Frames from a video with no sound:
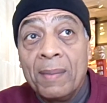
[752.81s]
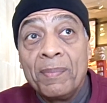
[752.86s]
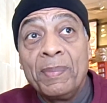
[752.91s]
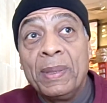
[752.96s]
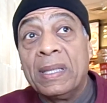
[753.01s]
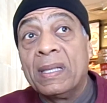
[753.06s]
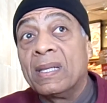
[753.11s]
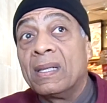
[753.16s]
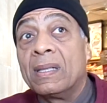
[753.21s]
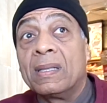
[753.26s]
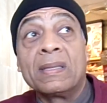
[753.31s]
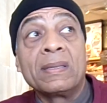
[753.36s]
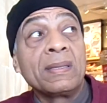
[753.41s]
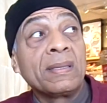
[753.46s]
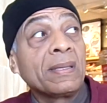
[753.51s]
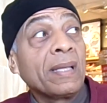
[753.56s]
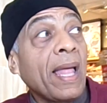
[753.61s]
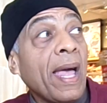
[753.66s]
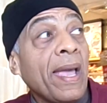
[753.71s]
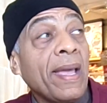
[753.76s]

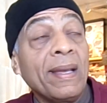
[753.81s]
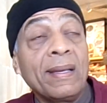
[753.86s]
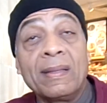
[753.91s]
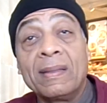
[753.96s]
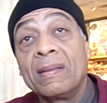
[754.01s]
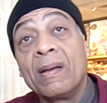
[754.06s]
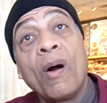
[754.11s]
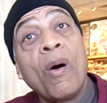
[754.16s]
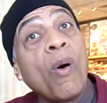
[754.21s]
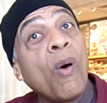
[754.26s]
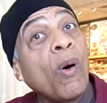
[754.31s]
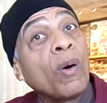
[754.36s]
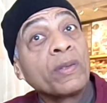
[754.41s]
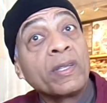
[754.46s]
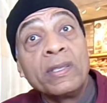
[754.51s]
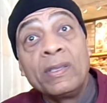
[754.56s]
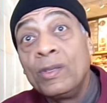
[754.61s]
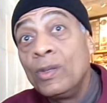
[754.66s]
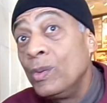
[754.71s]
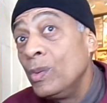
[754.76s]
because like all
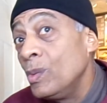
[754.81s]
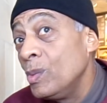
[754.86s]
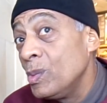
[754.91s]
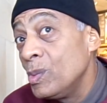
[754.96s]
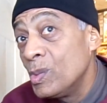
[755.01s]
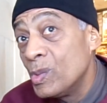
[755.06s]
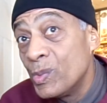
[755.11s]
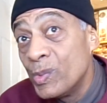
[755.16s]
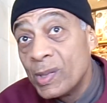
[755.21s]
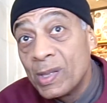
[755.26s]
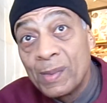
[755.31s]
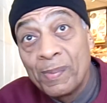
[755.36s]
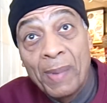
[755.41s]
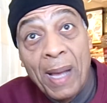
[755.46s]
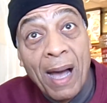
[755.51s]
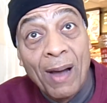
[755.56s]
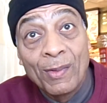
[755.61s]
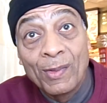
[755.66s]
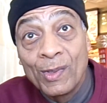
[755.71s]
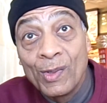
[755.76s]
the news was
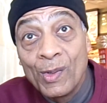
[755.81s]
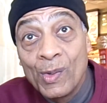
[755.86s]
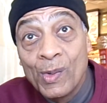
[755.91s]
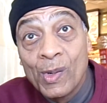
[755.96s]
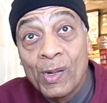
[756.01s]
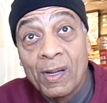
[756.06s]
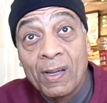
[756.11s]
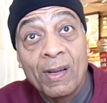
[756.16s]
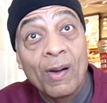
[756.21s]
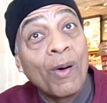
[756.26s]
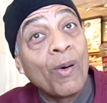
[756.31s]
about Newark,